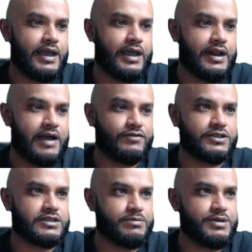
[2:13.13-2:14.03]
And
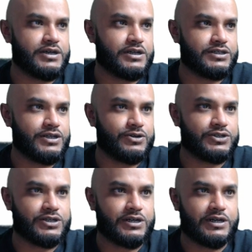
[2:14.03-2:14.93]
obviously because there's
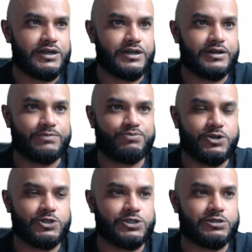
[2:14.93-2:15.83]

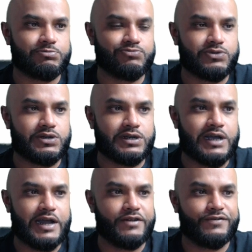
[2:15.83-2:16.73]

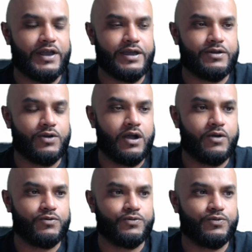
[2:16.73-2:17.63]
kind of a
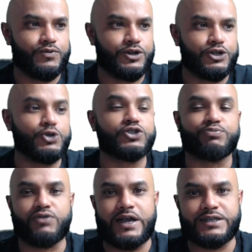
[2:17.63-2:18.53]
reduced
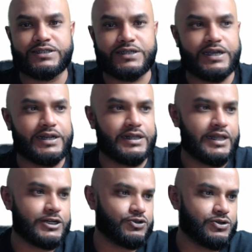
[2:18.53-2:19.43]
price in
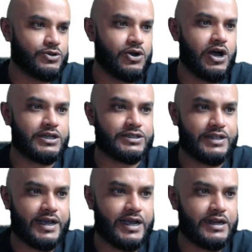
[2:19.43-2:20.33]
electrical costs and
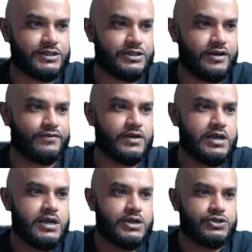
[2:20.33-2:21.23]
that kind of stuff.
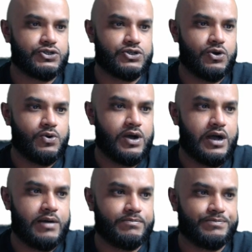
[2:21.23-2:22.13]

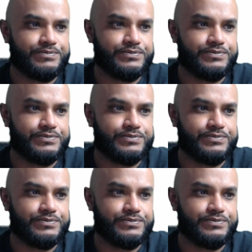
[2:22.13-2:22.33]
So,